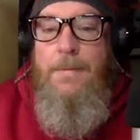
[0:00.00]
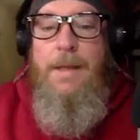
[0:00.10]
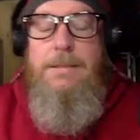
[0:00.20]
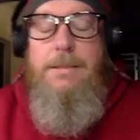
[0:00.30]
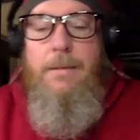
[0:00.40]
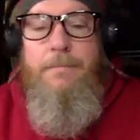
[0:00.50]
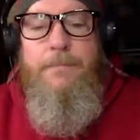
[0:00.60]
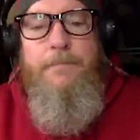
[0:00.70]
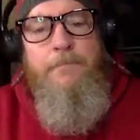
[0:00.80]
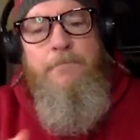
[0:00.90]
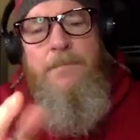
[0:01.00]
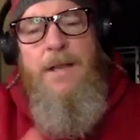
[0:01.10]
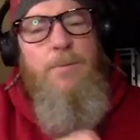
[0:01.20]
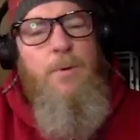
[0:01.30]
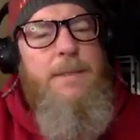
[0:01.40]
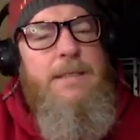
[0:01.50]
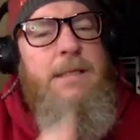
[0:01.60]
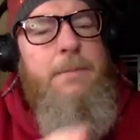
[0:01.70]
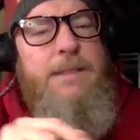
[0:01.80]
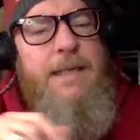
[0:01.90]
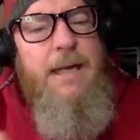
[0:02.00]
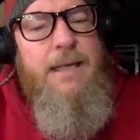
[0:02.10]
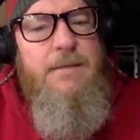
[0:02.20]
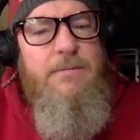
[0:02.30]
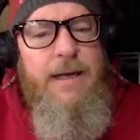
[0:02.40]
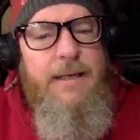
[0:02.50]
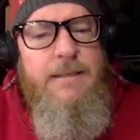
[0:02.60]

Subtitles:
That's where Mississippi State is, right?